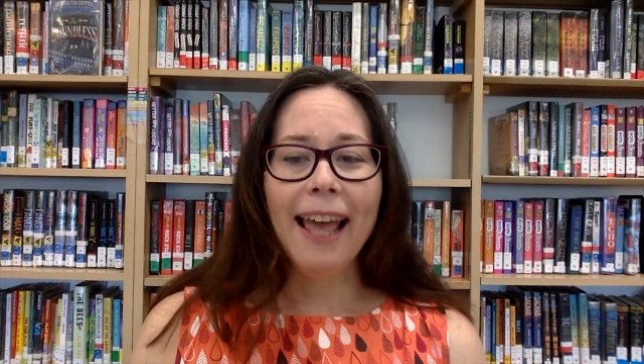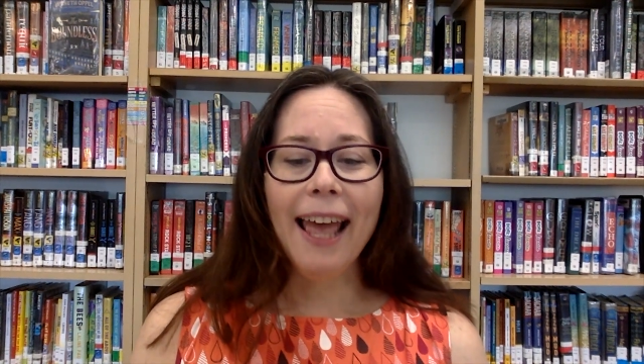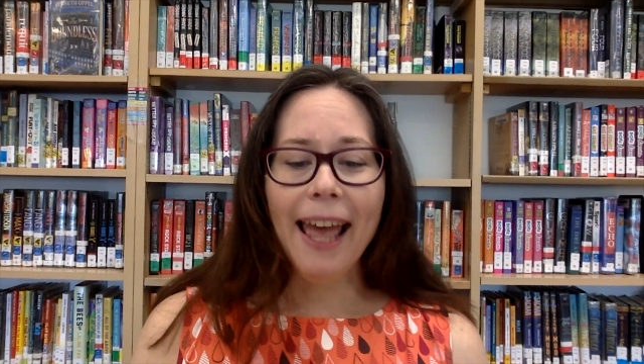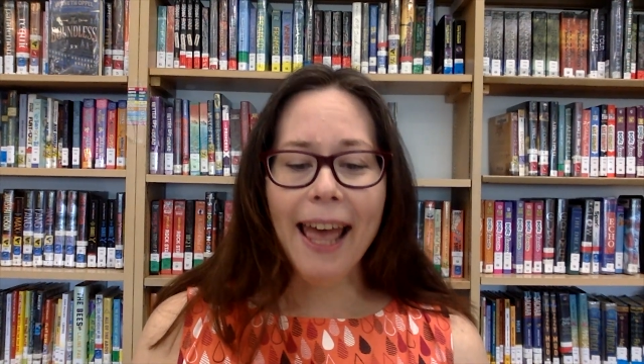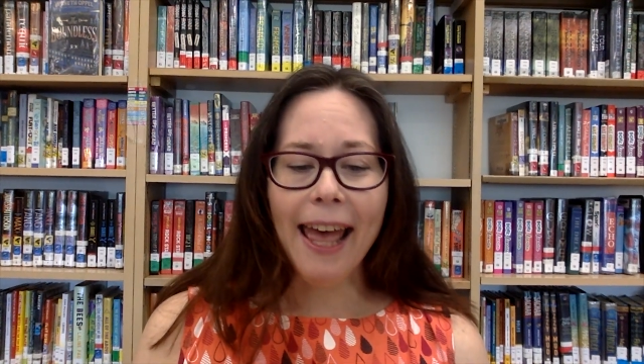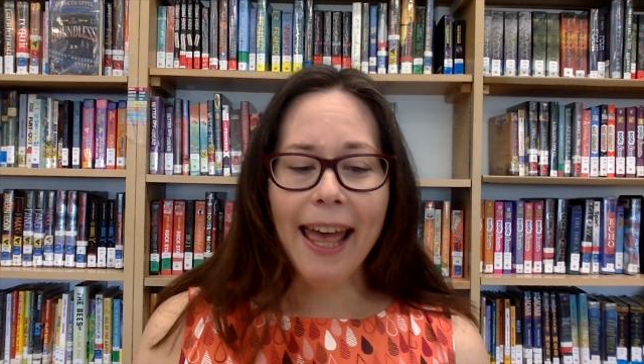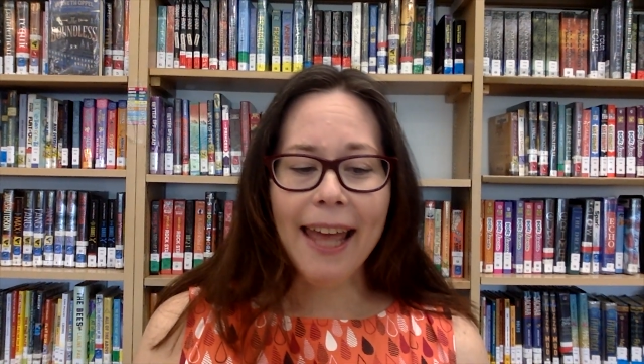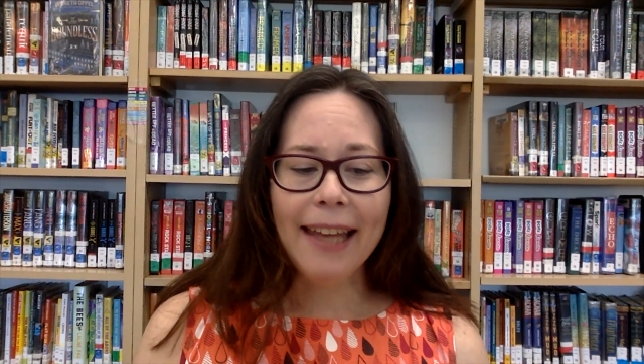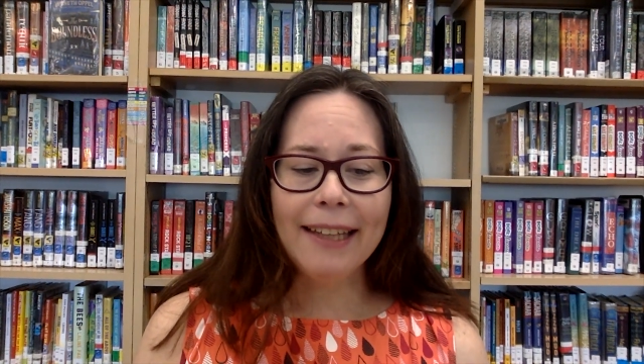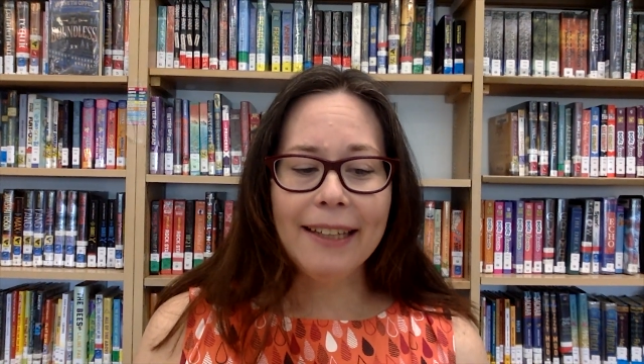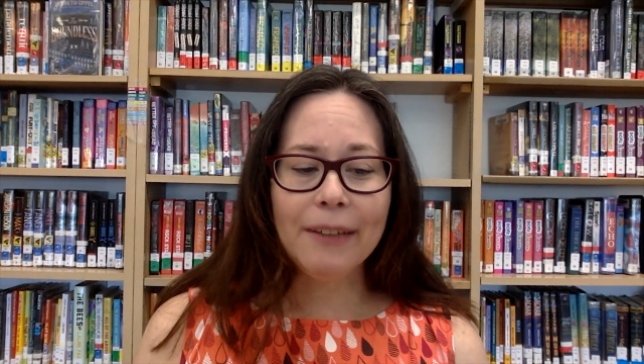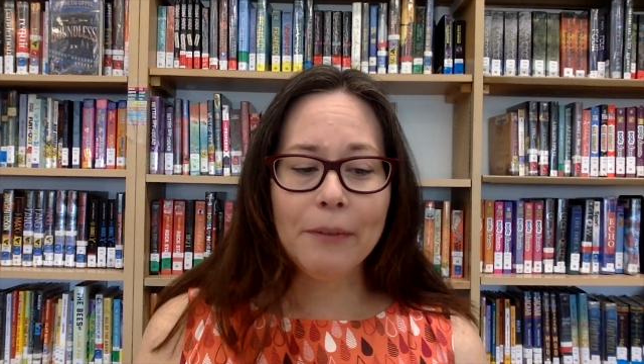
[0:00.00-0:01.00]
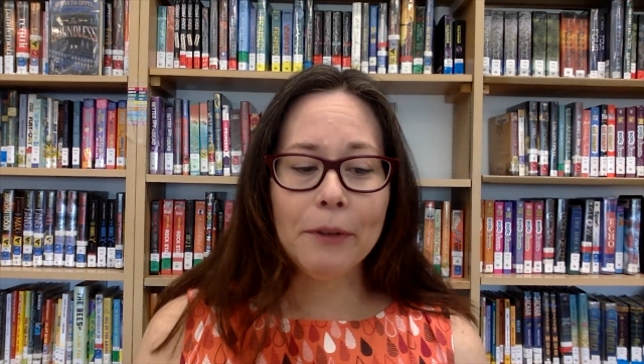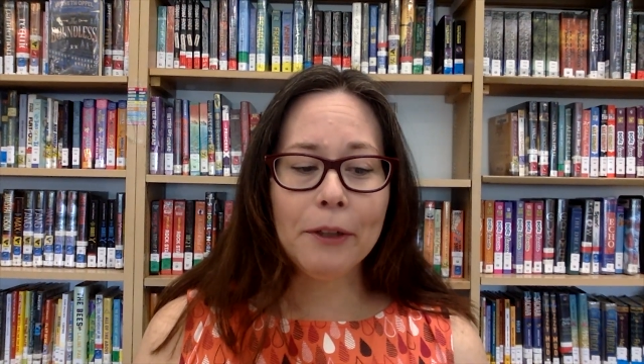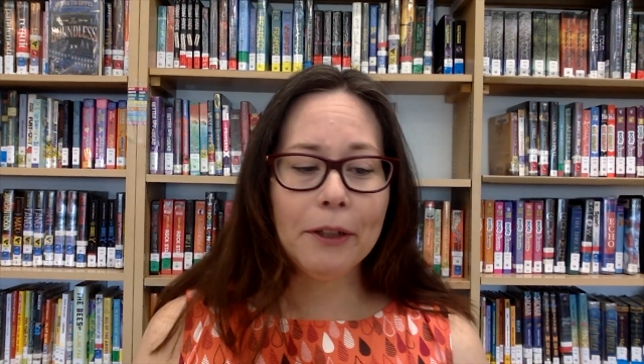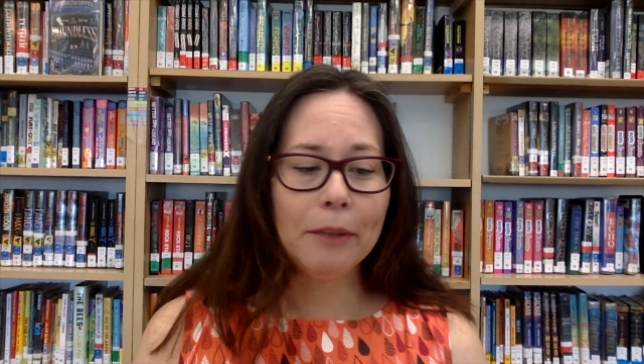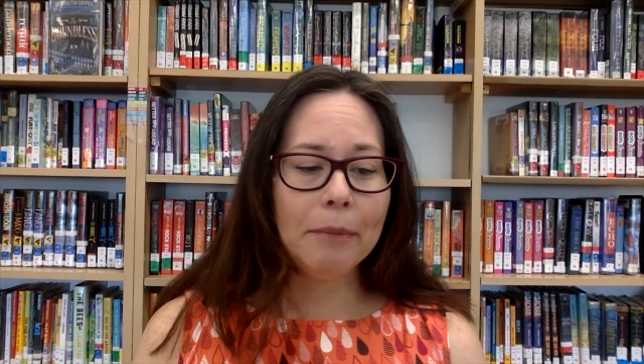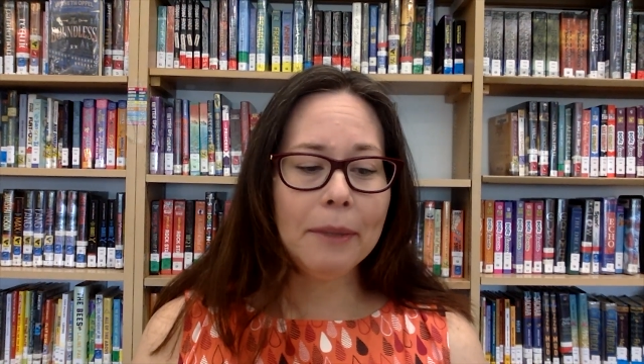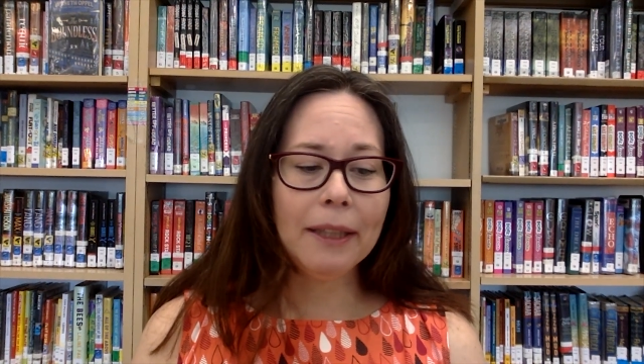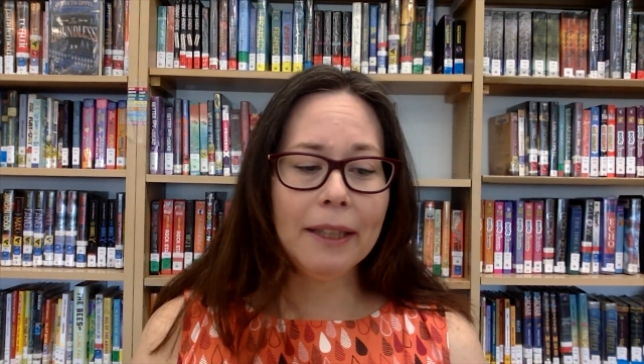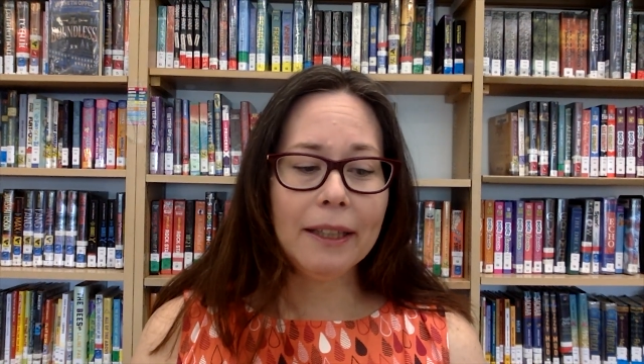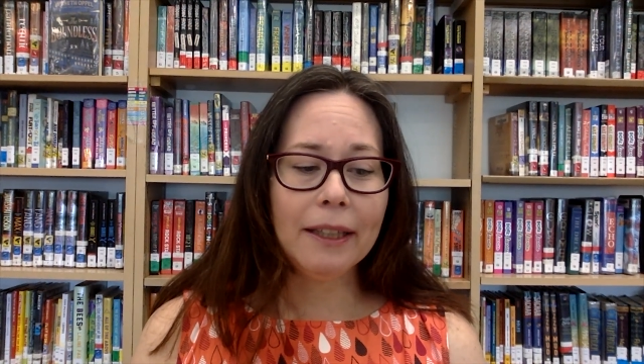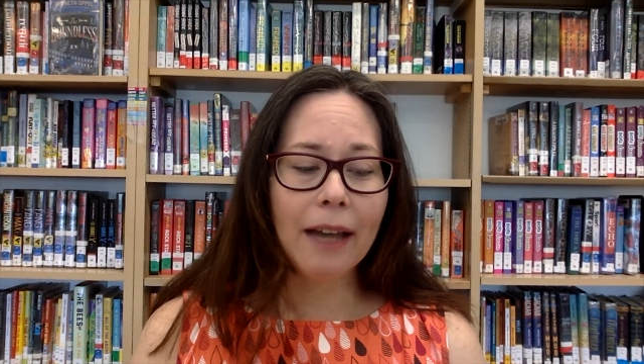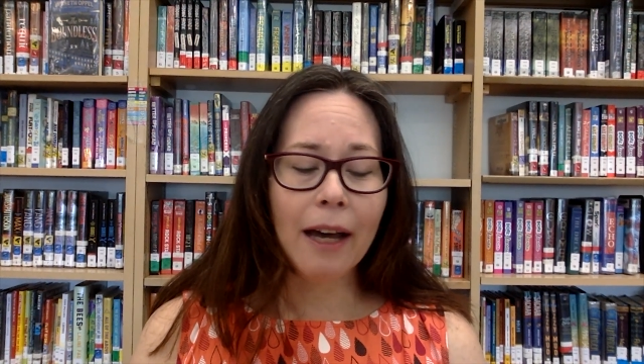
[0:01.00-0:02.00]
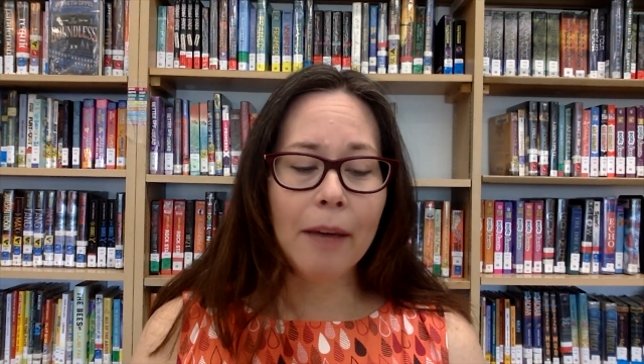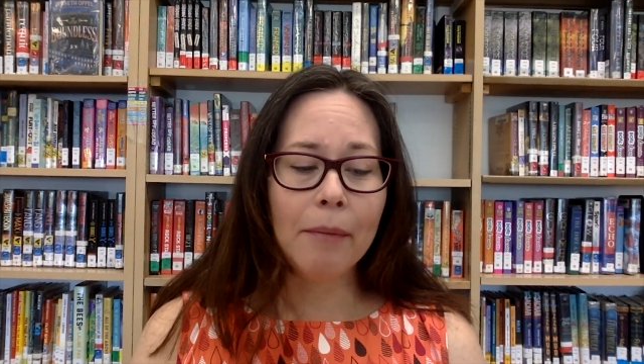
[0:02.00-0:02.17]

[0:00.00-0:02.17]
And we're going to be, um,